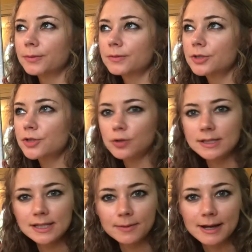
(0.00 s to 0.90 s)
just
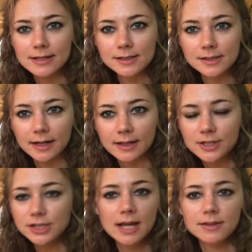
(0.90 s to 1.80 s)
trusting my instinct. I
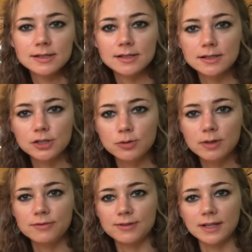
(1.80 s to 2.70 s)
just had this
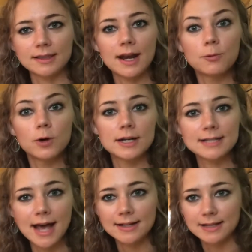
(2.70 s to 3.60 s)
intuitive feeling that I wanted to
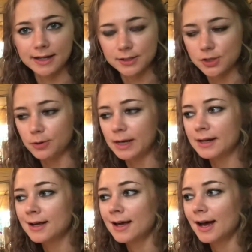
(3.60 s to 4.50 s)
add text to it.
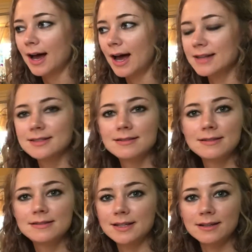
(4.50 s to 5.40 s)
I
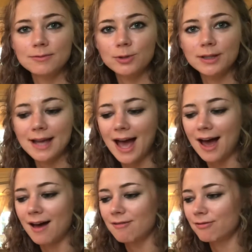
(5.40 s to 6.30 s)
didn't really
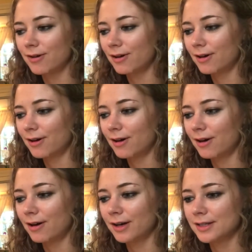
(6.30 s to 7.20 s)
have
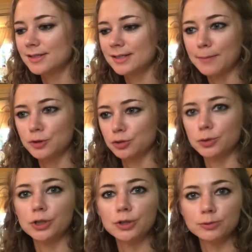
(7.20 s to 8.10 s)
a
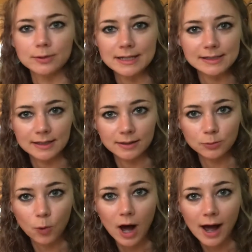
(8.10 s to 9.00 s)
conceptual reason
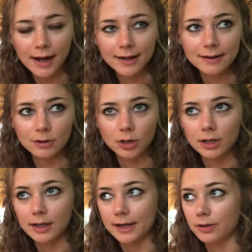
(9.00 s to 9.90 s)
why, or
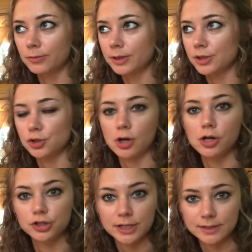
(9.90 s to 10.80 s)
like a really
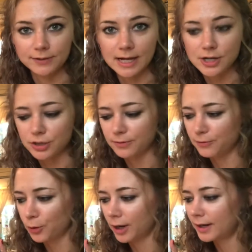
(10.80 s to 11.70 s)
strong justification
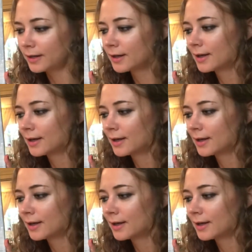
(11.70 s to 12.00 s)
for it,